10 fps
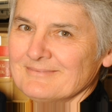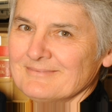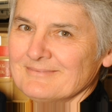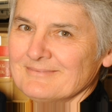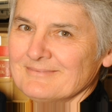
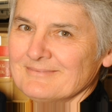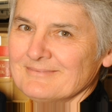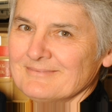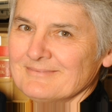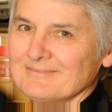
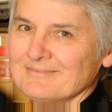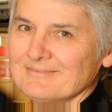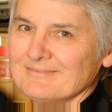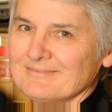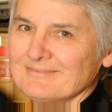
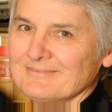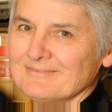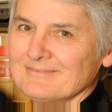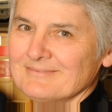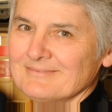
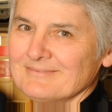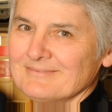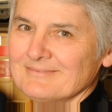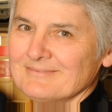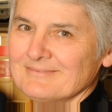
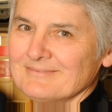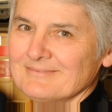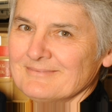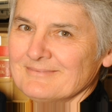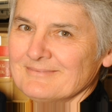
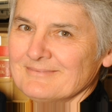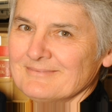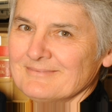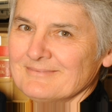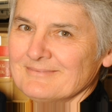
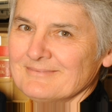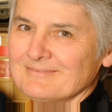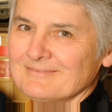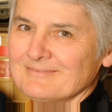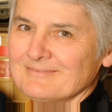
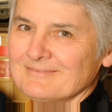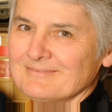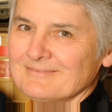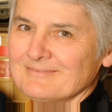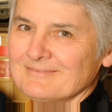
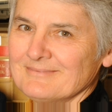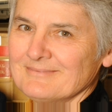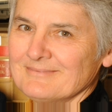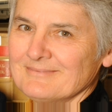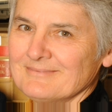
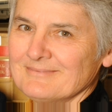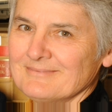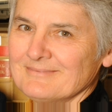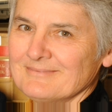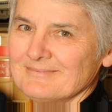
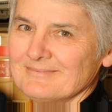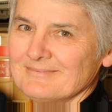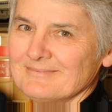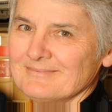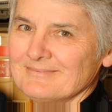
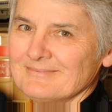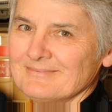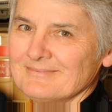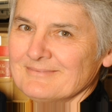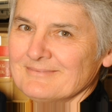
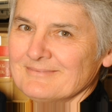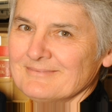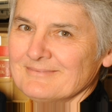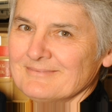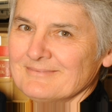
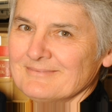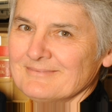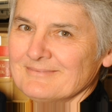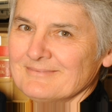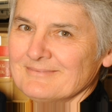
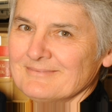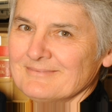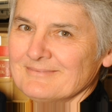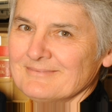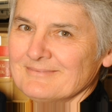[no speech]